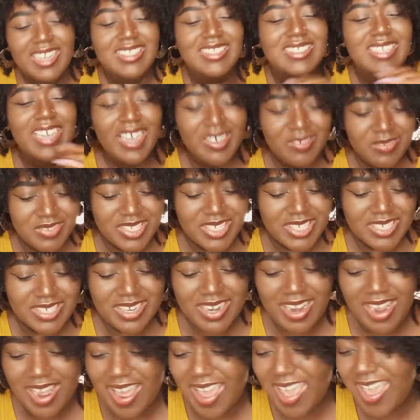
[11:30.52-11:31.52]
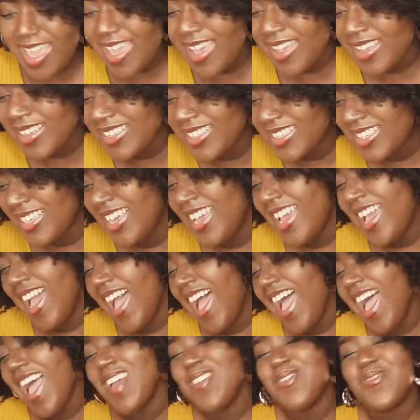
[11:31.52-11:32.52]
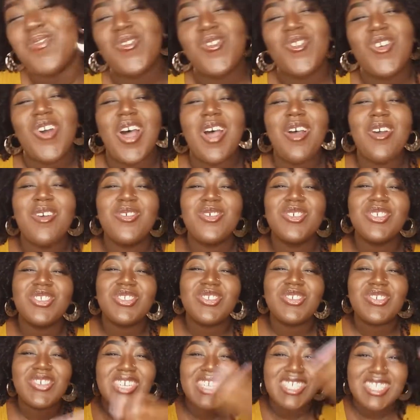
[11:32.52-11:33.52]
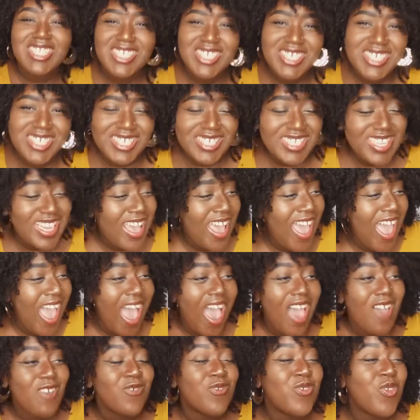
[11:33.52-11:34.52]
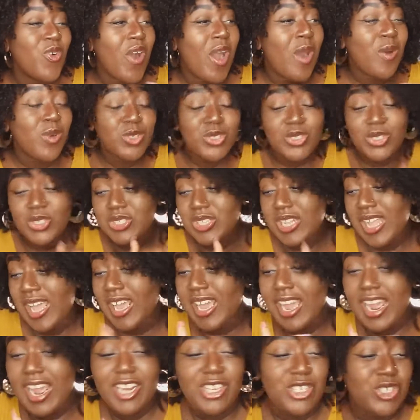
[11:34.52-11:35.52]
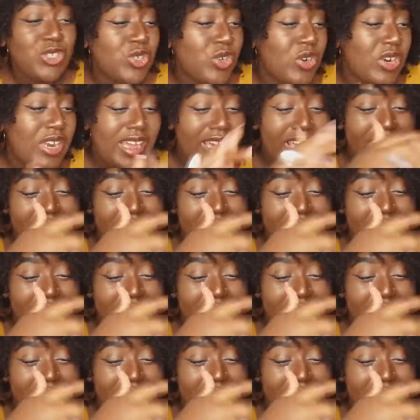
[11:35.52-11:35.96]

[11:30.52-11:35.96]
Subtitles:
dived in, I thought I was rich. I thought I was just like cash dollar